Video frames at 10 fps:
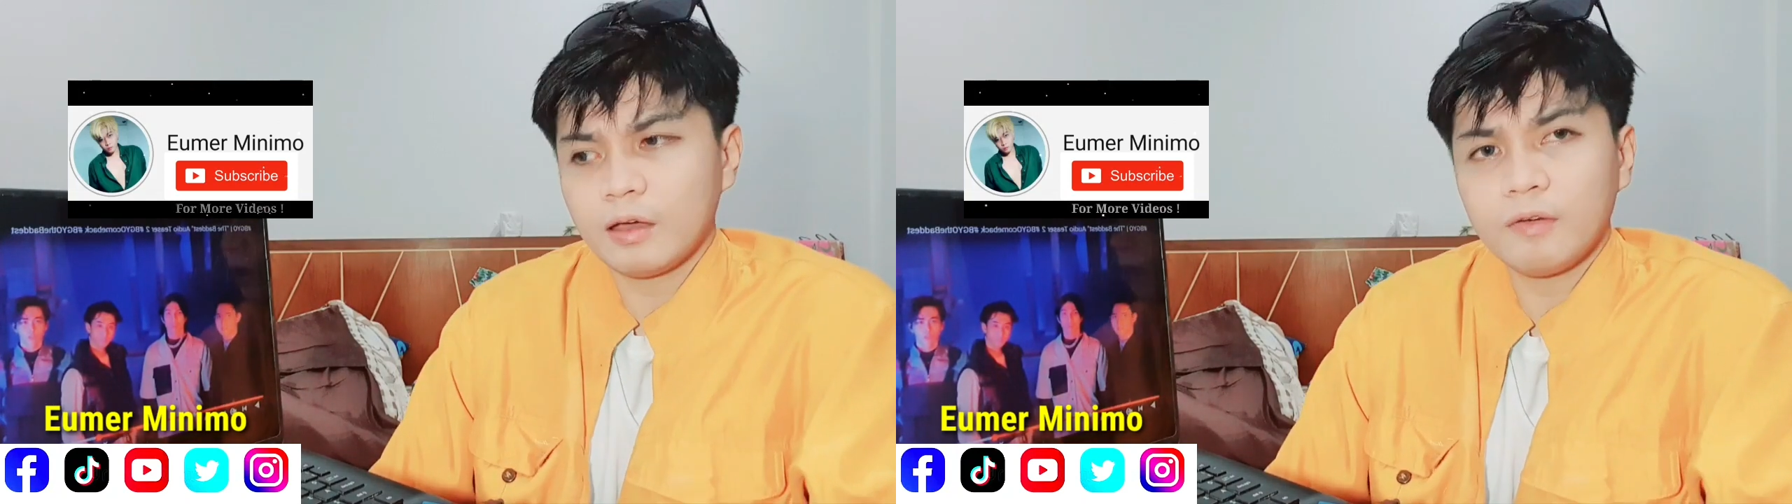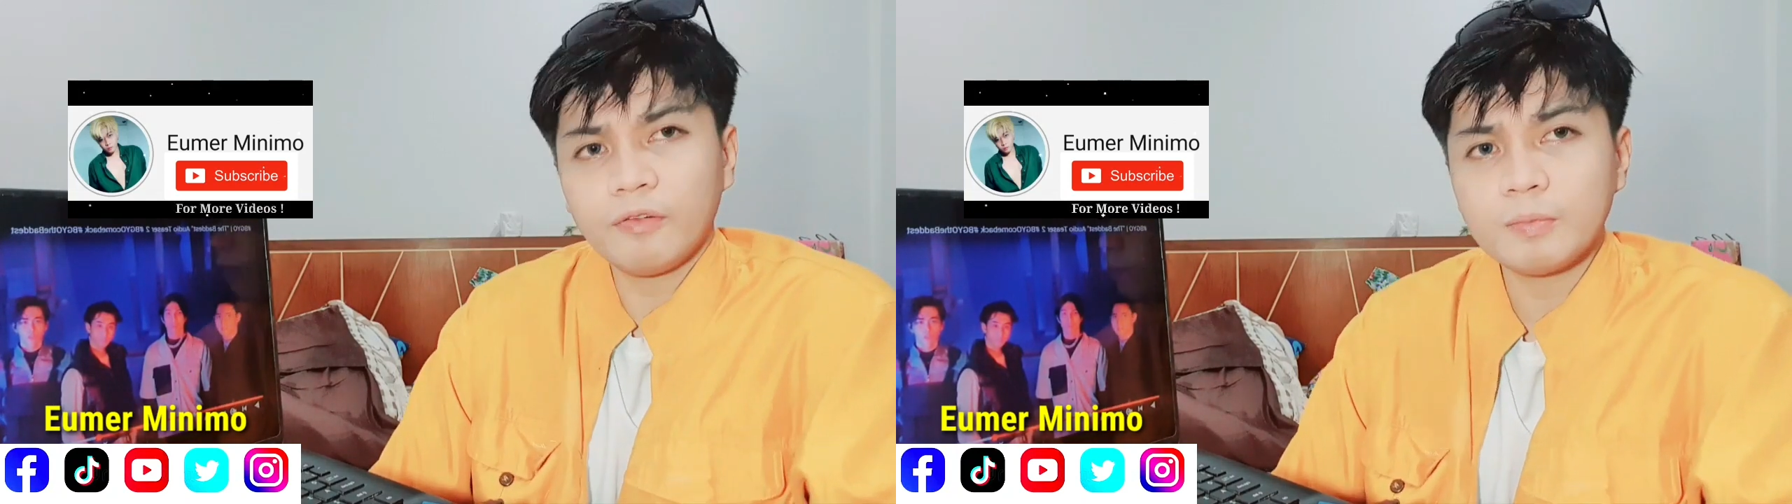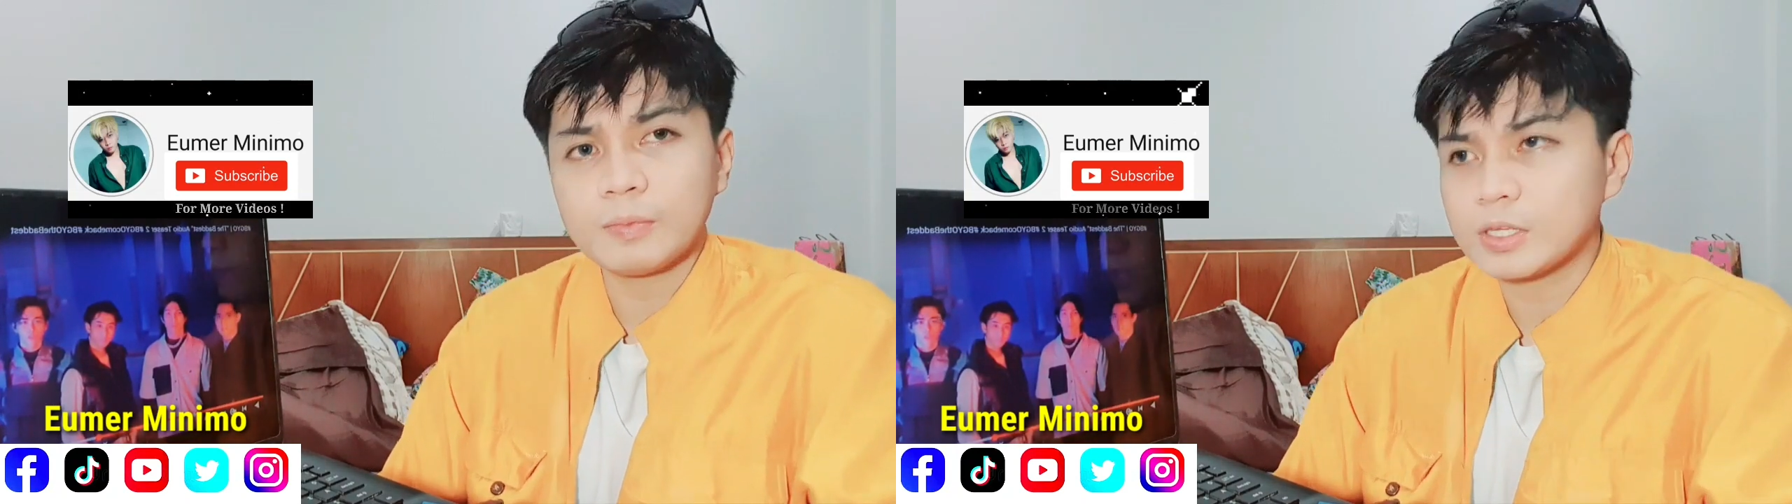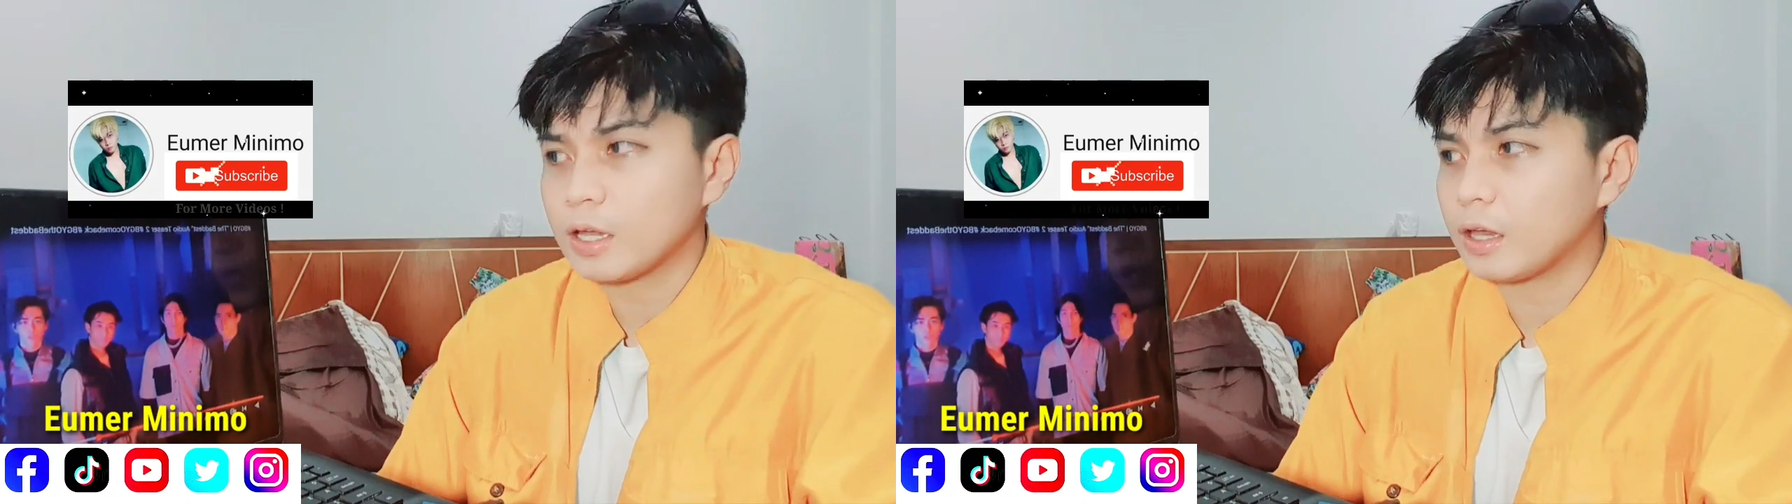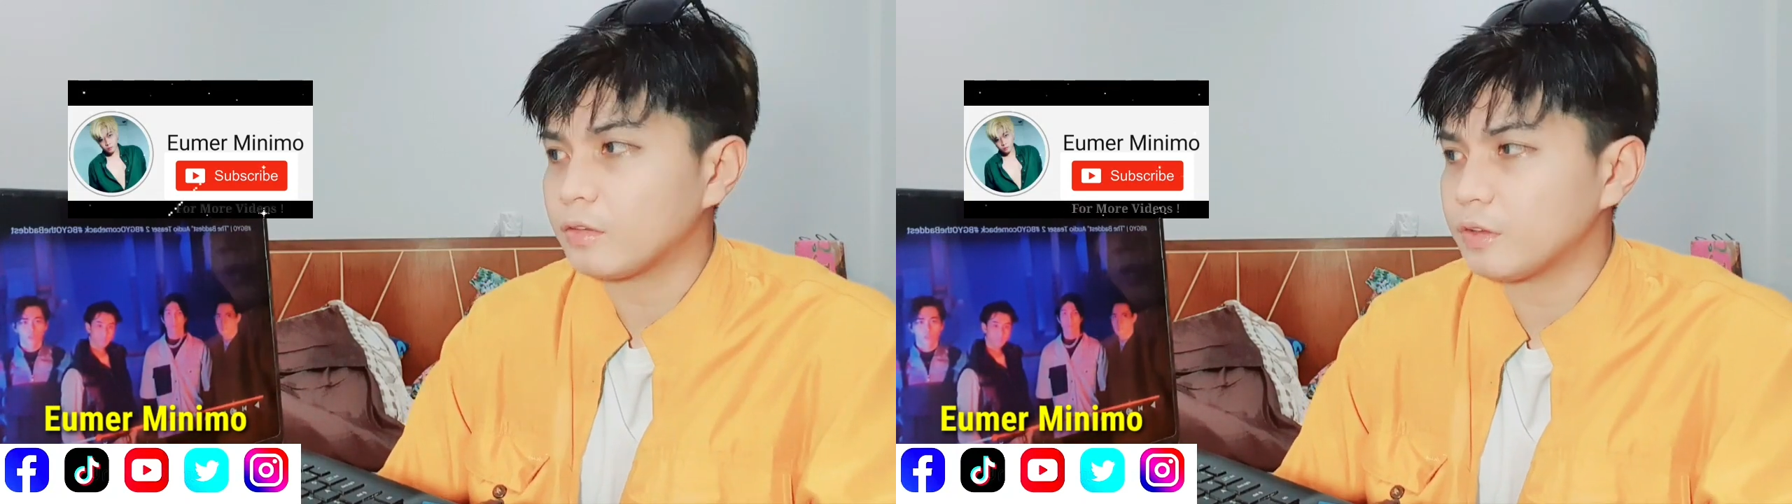if I'm
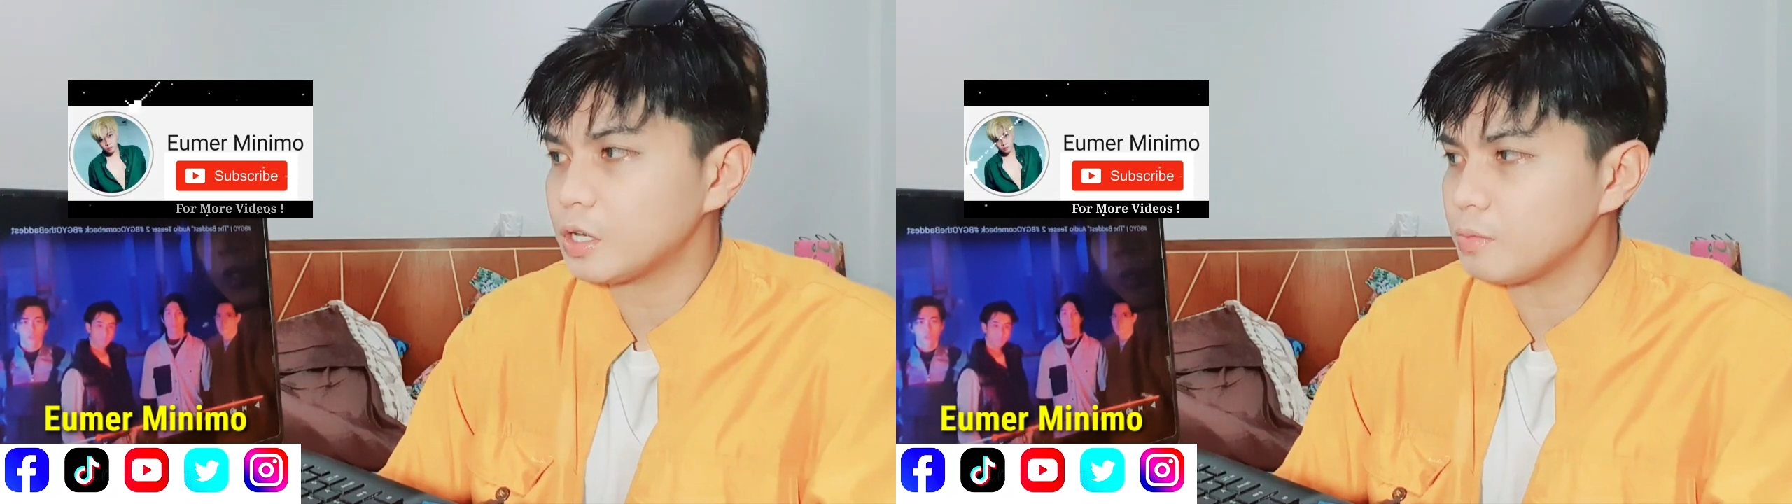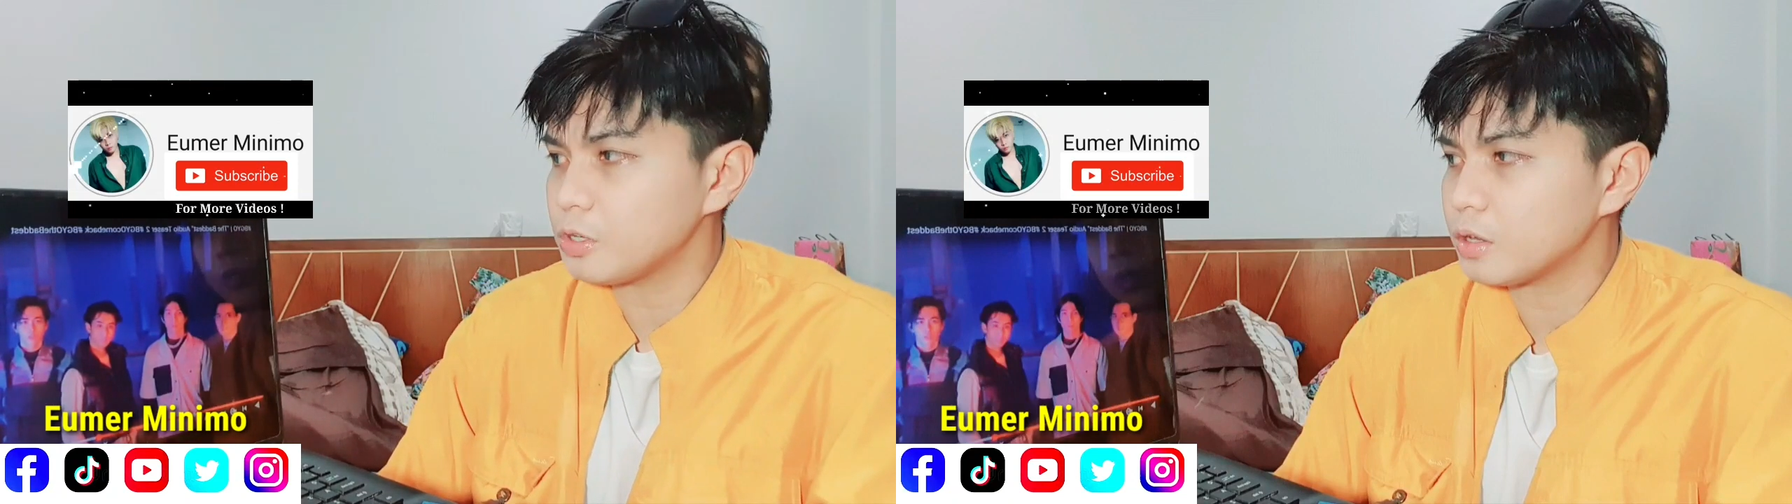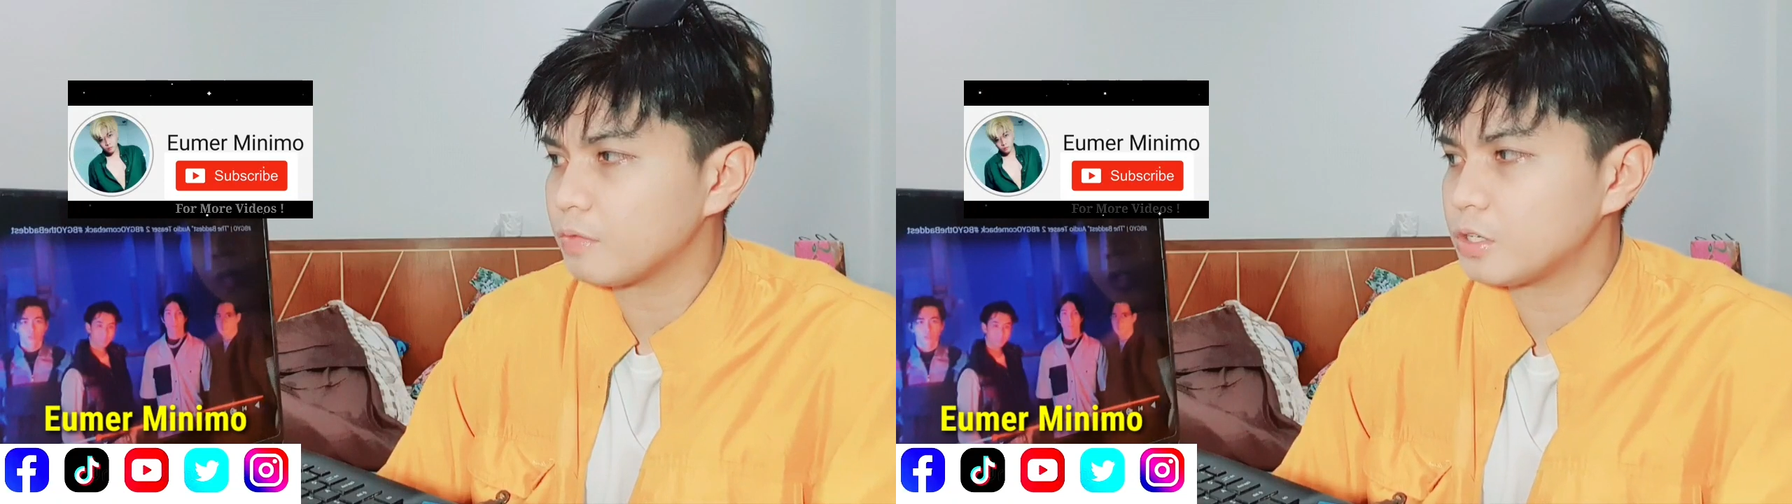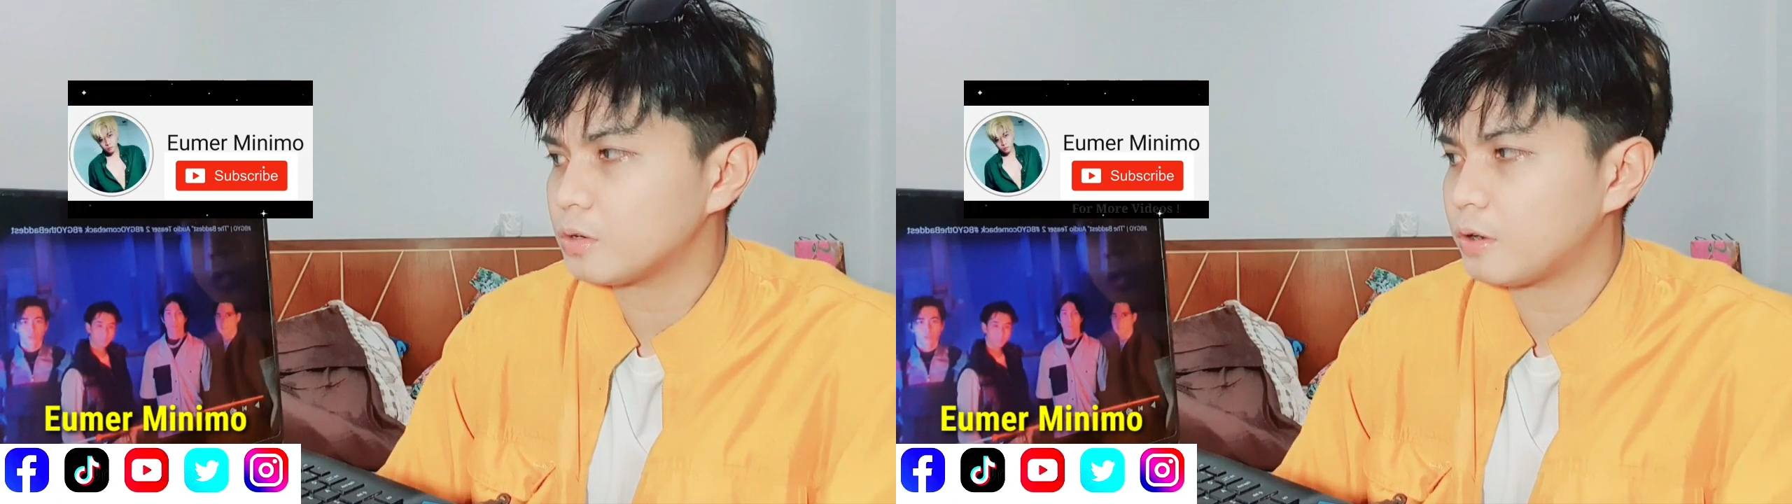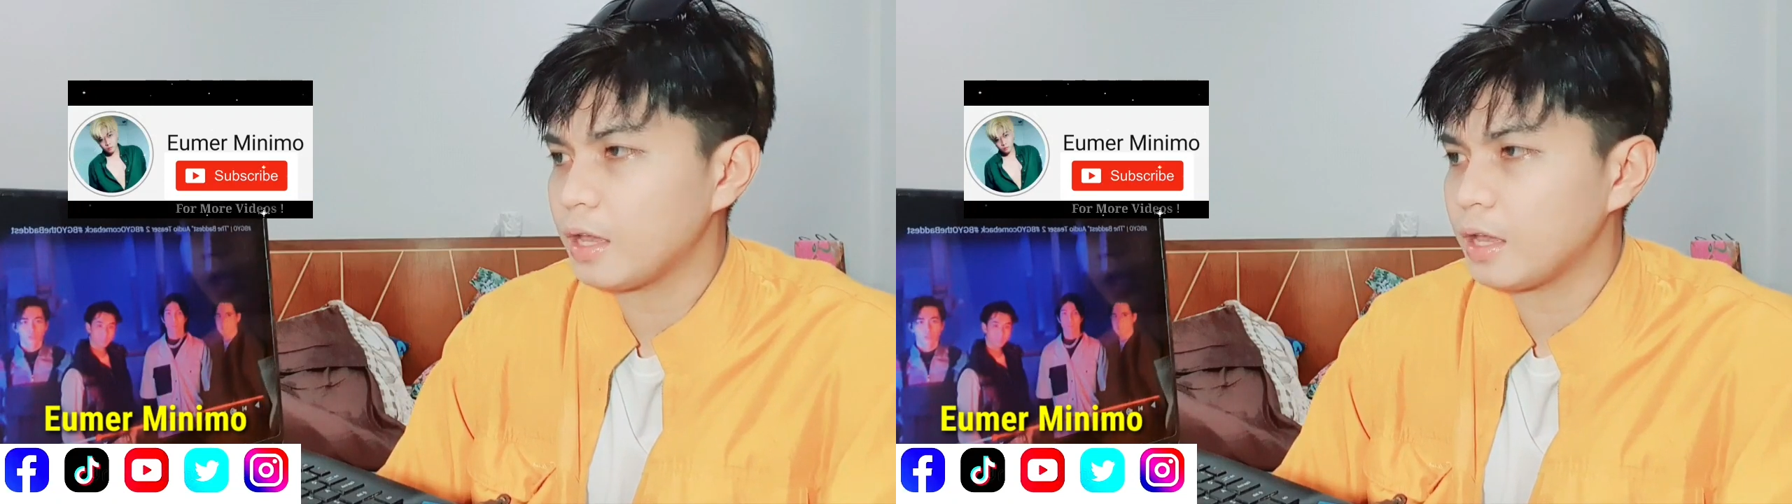mistaken, official music video,